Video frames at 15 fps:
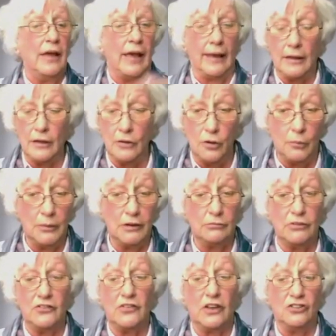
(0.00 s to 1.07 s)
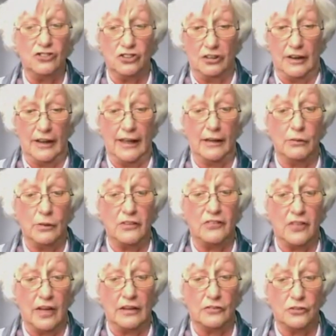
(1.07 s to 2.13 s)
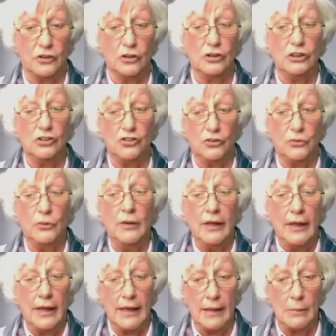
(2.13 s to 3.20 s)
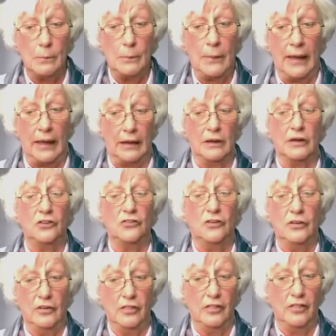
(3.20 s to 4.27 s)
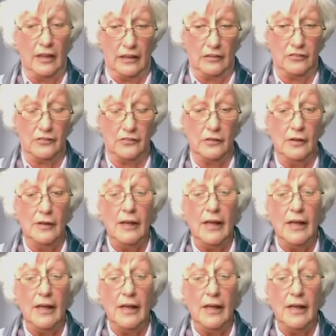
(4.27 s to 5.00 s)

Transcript: economic recession, how is that going to impact this?